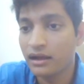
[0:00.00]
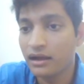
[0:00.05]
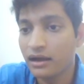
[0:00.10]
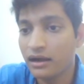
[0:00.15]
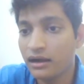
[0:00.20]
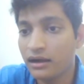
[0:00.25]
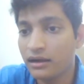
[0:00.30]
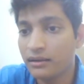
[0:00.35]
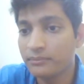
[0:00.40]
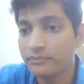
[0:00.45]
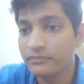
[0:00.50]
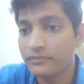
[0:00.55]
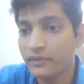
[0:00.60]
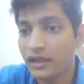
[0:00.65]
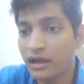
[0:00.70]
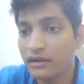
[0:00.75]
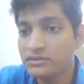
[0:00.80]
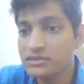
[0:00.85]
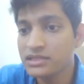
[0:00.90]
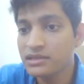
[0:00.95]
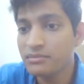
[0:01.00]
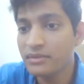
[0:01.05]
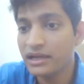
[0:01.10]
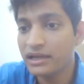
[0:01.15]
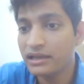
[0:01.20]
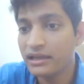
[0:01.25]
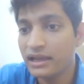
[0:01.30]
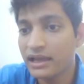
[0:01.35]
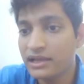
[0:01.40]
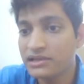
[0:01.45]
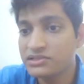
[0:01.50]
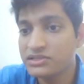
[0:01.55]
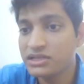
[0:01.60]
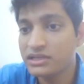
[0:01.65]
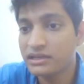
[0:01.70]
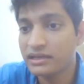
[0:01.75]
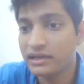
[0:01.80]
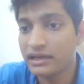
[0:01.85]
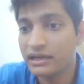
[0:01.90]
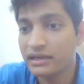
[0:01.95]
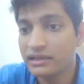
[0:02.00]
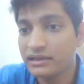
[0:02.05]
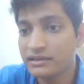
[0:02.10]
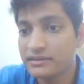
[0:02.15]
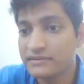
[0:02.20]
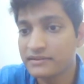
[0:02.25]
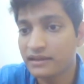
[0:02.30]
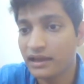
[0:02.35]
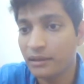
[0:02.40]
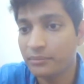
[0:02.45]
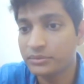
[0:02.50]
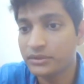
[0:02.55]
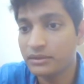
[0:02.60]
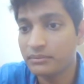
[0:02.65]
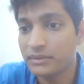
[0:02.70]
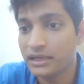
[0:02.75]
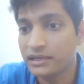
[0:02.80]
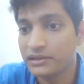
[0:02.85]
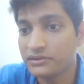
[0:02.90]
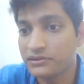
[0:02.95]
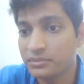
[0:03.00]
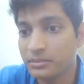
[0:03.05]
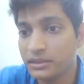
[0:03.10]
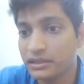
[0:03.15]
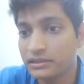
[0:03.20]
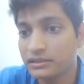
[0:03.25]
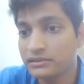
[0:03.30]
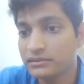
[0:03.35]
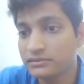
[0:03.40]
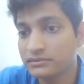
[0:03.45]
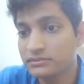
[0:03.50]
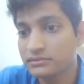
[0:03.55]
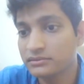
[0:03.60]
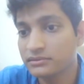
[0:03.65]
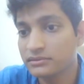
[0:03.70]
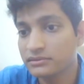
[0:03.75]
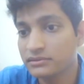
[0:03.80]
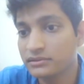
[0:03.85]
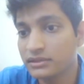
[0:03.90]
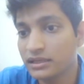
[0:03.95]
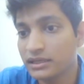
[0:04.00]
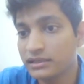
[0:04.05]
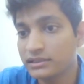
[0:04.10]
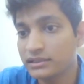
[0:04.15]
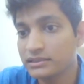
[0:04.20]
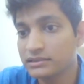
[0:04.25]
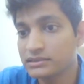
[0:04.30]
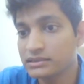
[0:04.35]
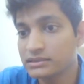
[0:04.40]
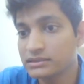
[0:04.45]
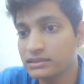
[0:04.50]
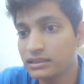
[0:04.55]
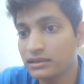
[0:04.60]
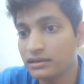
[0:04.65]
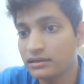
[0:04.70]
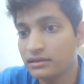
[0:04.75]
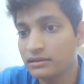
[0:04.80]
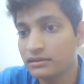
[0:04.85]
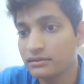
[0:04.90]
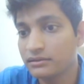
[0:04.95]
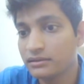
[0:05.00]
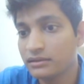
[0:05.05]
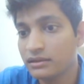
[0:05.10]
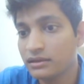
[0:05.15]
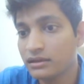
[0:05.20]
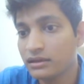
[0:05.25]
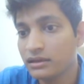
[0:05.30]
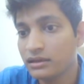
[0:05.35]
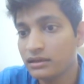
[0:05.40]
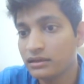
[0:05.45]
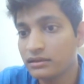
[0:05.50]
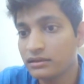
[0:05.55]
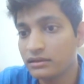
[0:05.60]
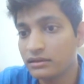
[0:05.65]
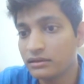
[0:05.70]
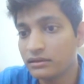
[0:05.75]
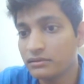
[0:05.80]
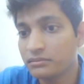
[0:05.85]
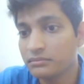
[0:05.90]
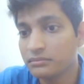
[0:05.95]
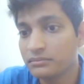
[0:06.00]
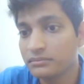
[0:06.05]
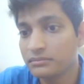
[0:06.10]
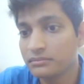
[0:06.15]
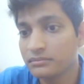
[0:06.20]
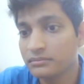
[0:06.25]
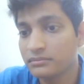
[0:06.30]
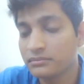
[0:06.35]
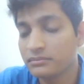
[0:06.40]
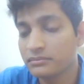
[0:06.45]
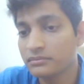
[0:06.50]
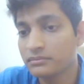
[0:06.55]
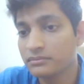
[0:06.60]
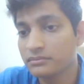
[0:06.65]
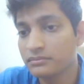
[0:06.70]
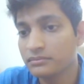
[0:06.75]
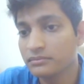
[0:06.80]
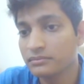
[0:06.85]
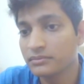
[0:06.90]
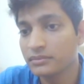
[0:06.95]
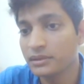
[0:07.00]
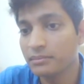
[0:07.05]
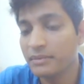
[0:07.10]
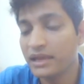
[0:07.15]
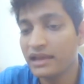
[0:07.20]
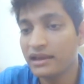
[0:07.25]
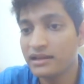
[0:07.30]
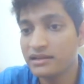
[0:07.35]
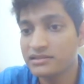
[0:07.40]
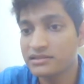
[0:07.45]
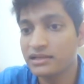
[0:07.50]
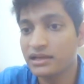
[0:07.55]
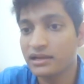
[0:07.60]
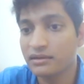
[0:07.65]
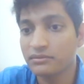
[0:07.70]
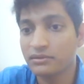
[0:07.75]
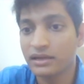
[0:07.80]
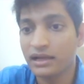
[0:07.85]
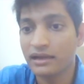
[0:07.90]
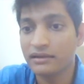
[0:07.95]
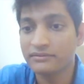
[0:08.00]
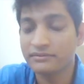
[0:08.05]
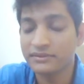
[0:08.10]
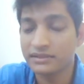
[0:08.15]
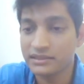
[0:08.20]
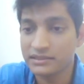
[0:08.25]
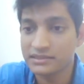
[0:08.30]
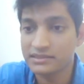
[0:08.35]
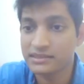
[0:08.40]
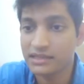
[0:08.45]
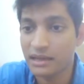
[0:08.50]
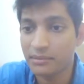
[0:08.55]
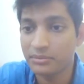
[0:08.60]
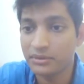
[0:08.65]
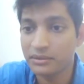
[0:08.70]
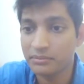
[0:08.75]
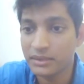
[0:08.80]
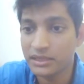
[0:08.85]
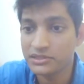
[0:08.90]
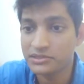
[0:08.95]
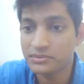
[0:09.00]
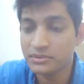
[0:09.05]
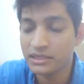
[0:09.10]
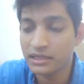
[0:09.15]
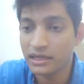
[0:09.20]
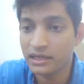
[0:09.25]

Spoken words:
I would say my edge in trading is capital management. That is the the main edge that I would have is capital management.